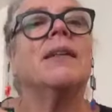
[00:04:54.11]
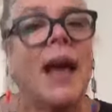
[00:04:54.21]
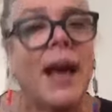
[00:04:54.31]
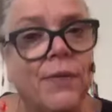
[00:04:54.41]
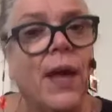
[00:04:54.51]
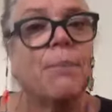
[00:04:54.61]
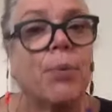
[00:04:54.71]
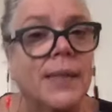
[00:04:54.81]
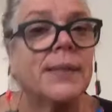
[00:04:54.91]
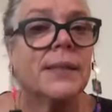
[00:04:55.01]
have that
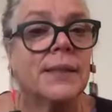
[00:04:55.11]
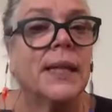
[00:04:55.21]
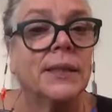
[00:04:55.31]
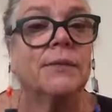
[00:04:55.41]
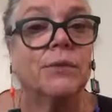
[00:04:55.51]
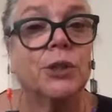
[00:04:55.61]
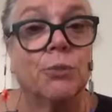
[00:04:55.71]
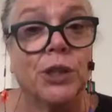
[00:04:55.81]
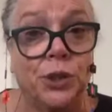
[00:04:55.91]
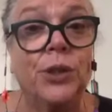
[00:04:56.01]
price incentive to
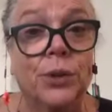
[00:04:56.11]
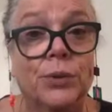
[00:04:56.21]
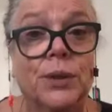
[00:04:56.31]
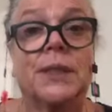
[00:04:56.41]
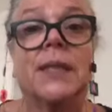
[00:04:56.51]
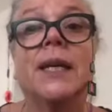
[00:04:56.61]
reduce